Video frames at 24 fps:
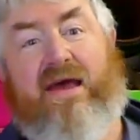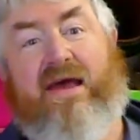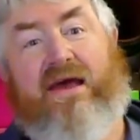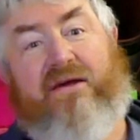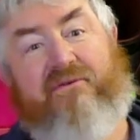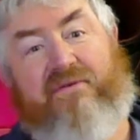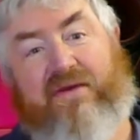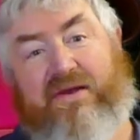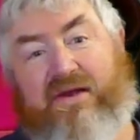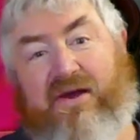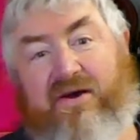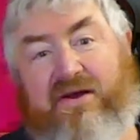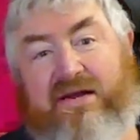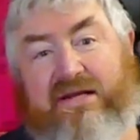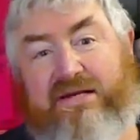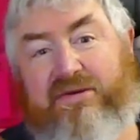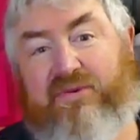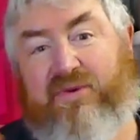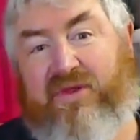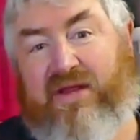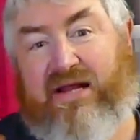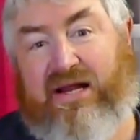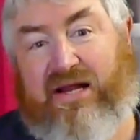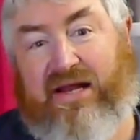And if you notice
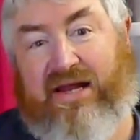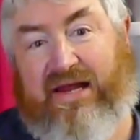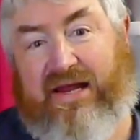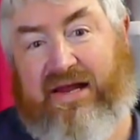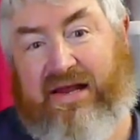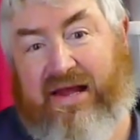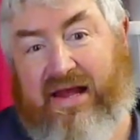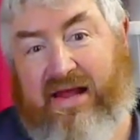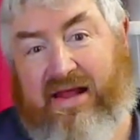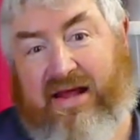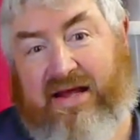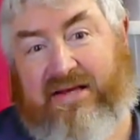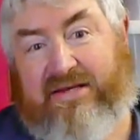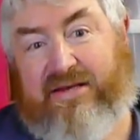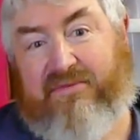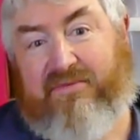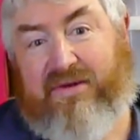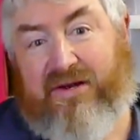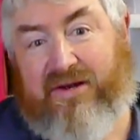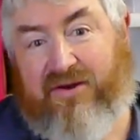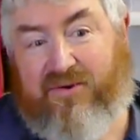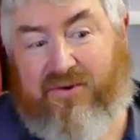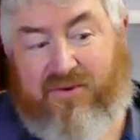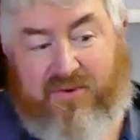with the glid, there's some
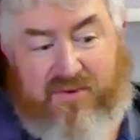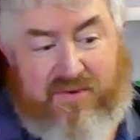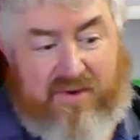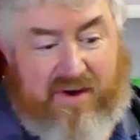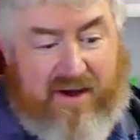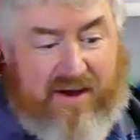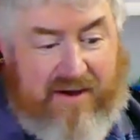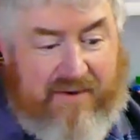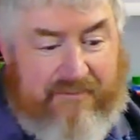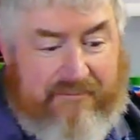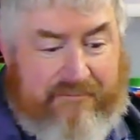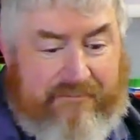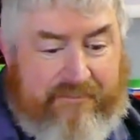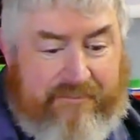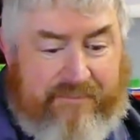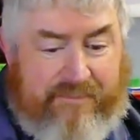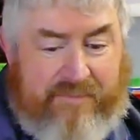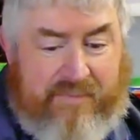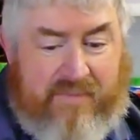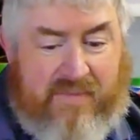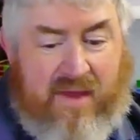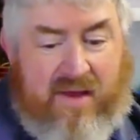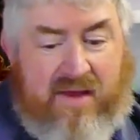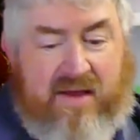little
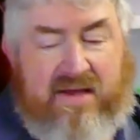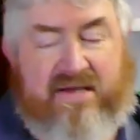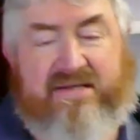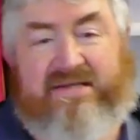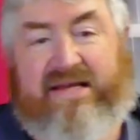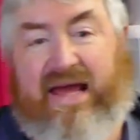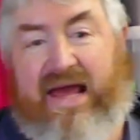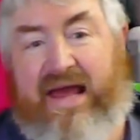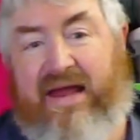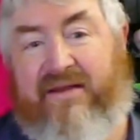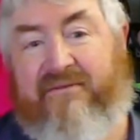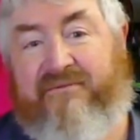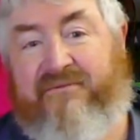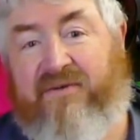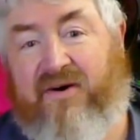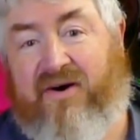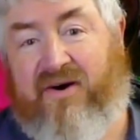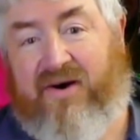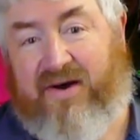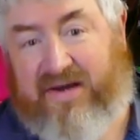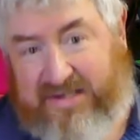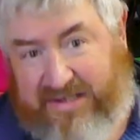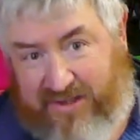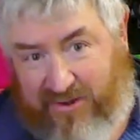sand
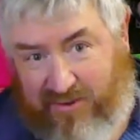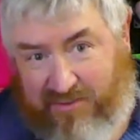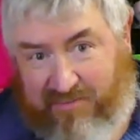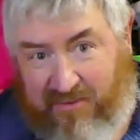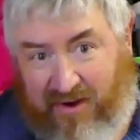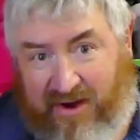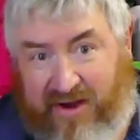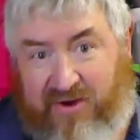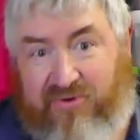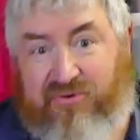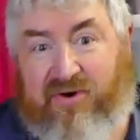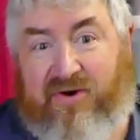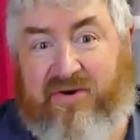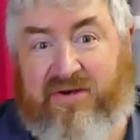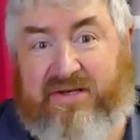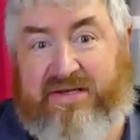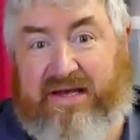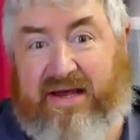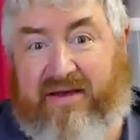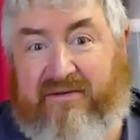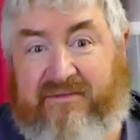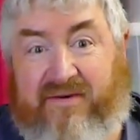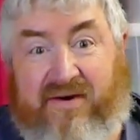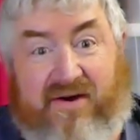fires, little micro
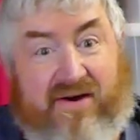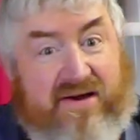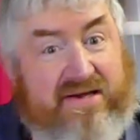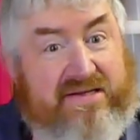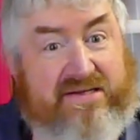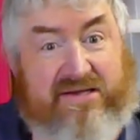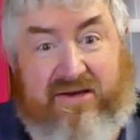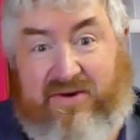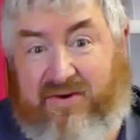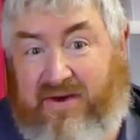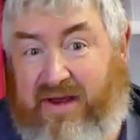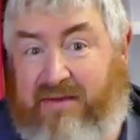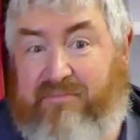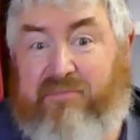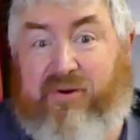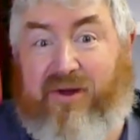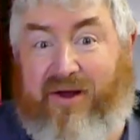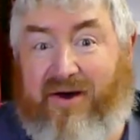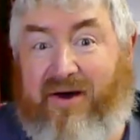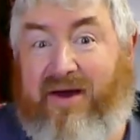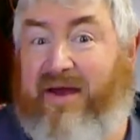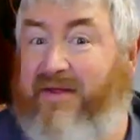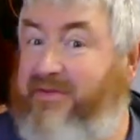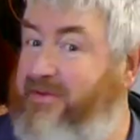sand fires, so
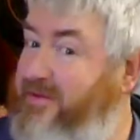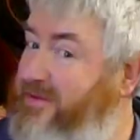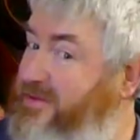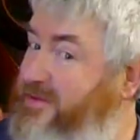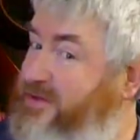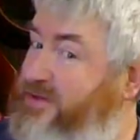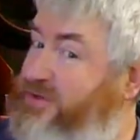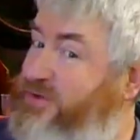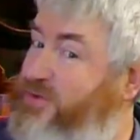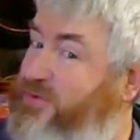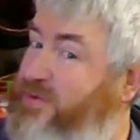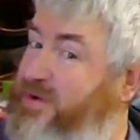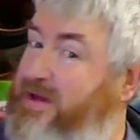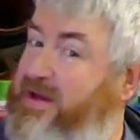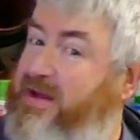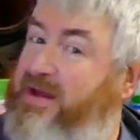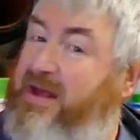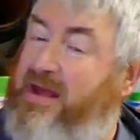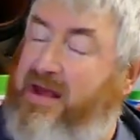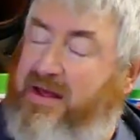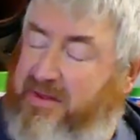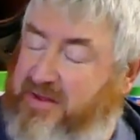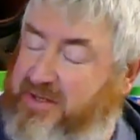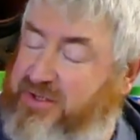implying that
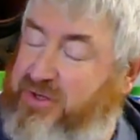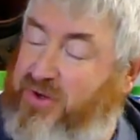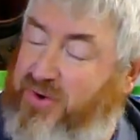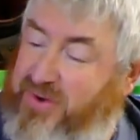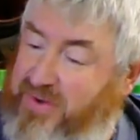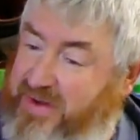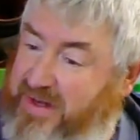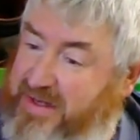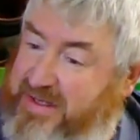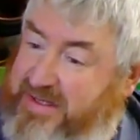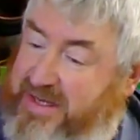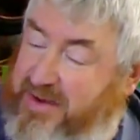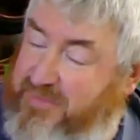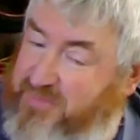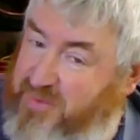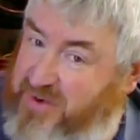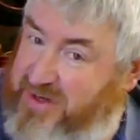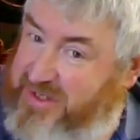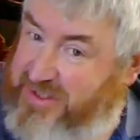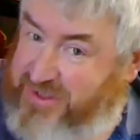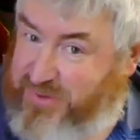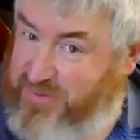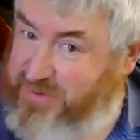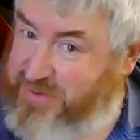the soil is
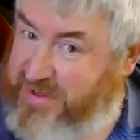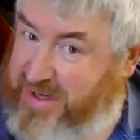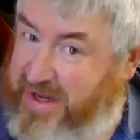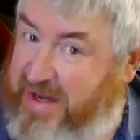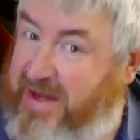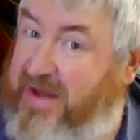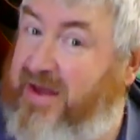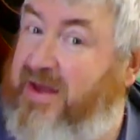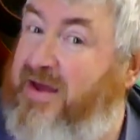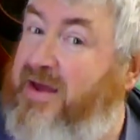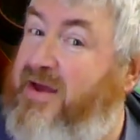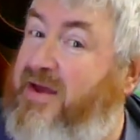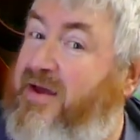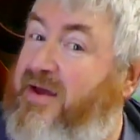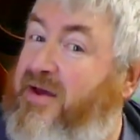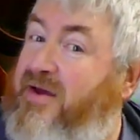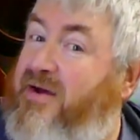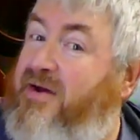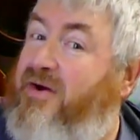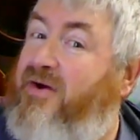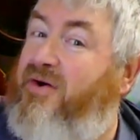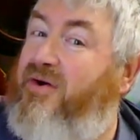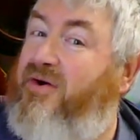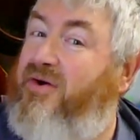somewhat salty,
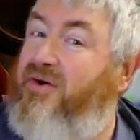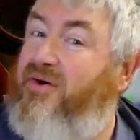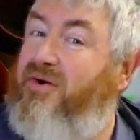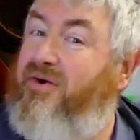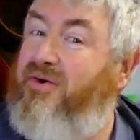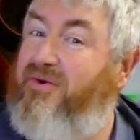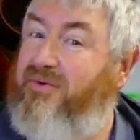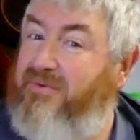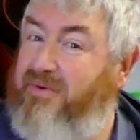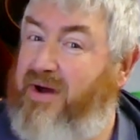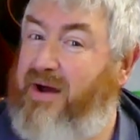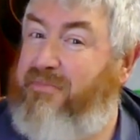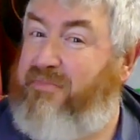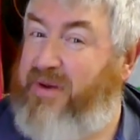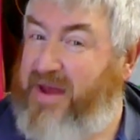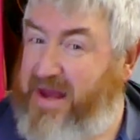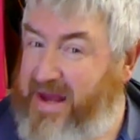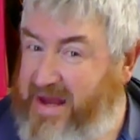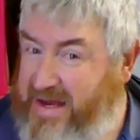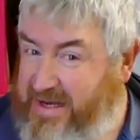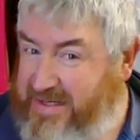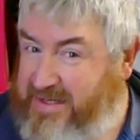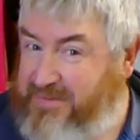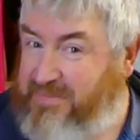or
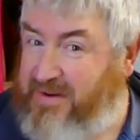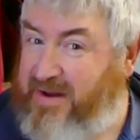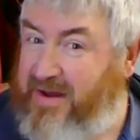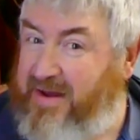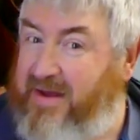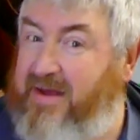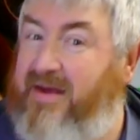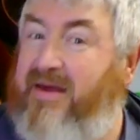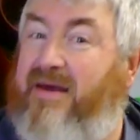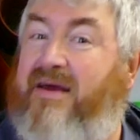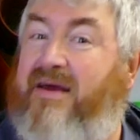appears to be